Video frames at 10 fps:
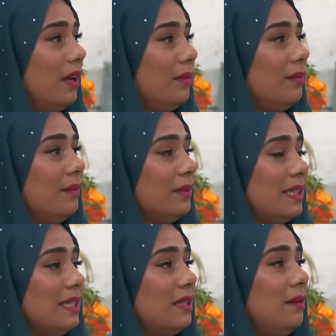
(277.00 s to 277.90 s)
um,
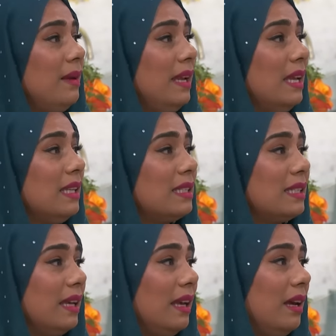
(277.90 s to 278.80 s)
system.
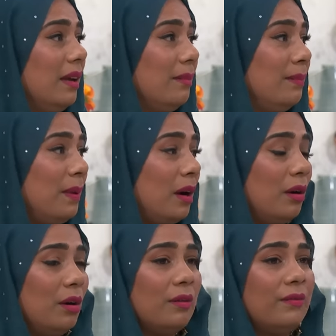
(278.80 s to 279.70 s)
It's part
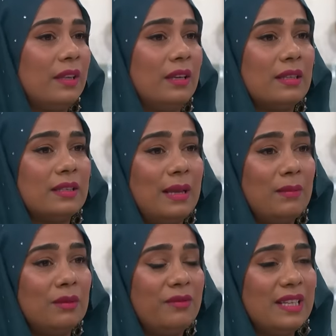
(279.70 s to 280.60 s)
of the
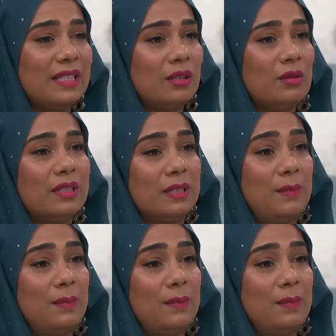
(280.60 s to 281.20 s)
seminal vesicles. It's